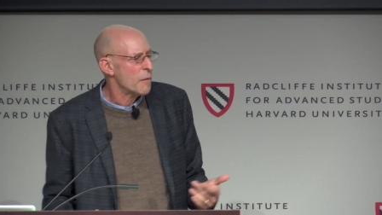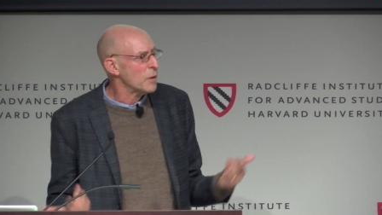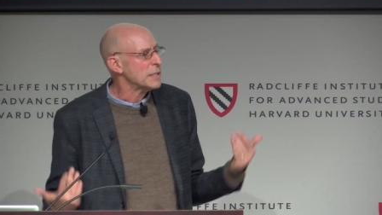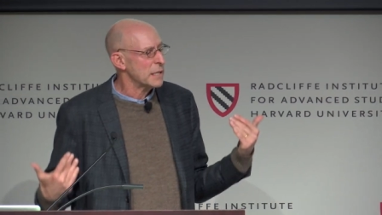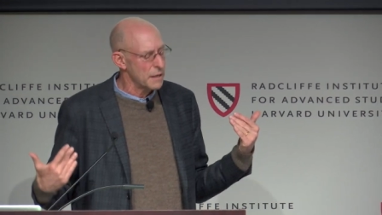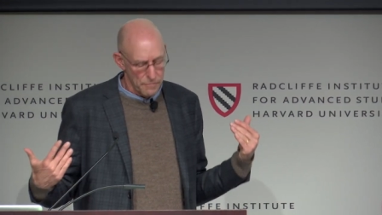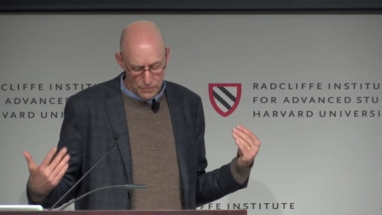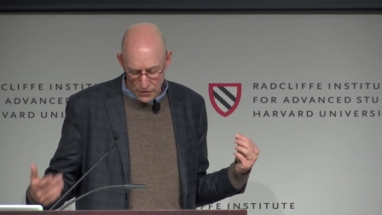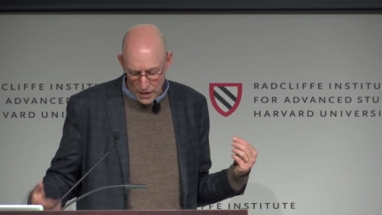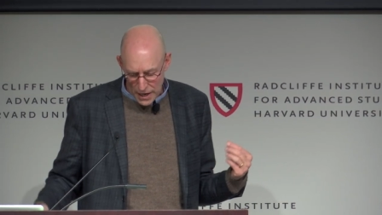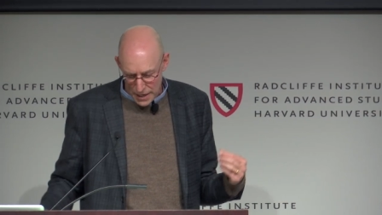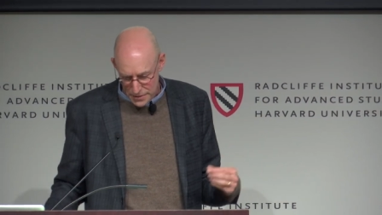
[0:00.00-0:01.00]
What's in it
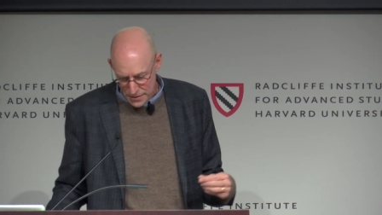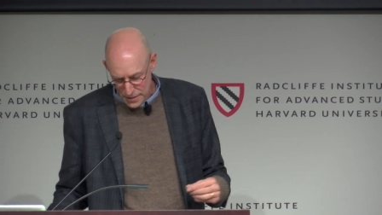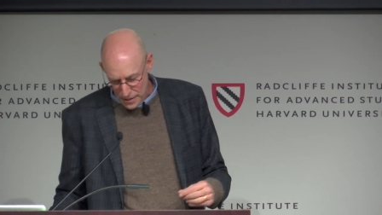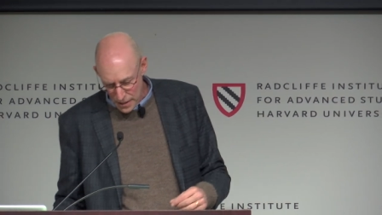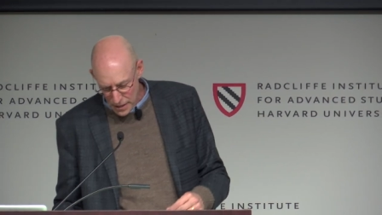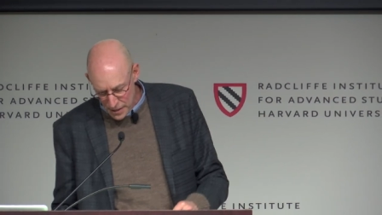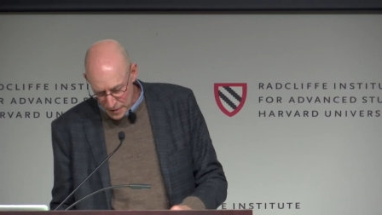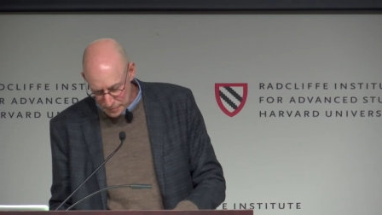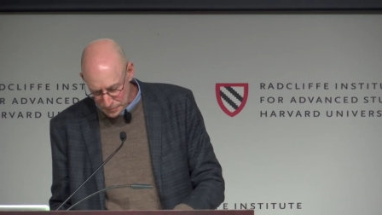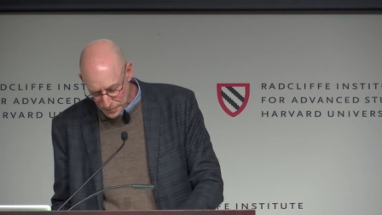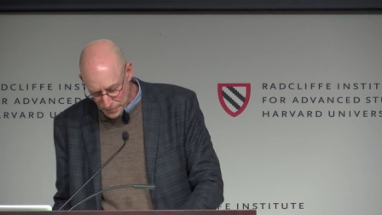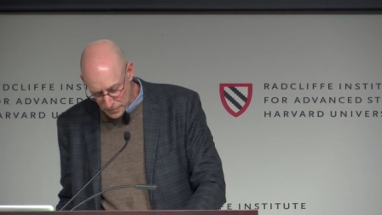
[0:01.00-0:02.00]
for us?
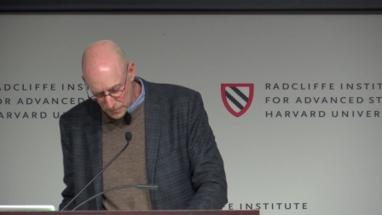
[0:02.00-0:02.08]
Um,